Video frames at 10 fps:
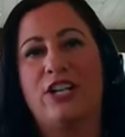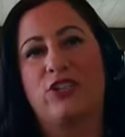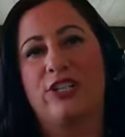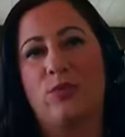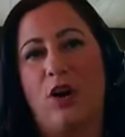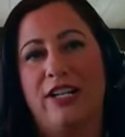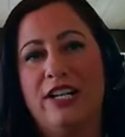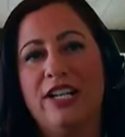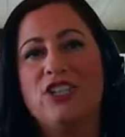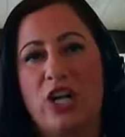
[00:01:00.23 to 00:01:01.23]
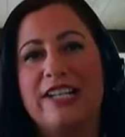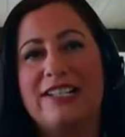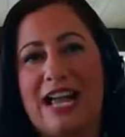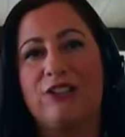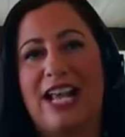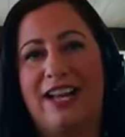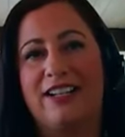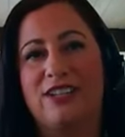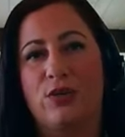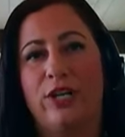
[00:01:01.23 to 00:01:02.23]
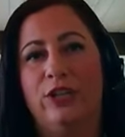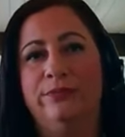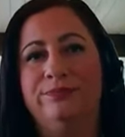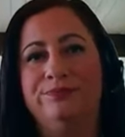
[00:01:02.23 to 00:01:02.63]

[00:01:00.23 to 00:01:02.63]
countries want shutting down Canada's oil.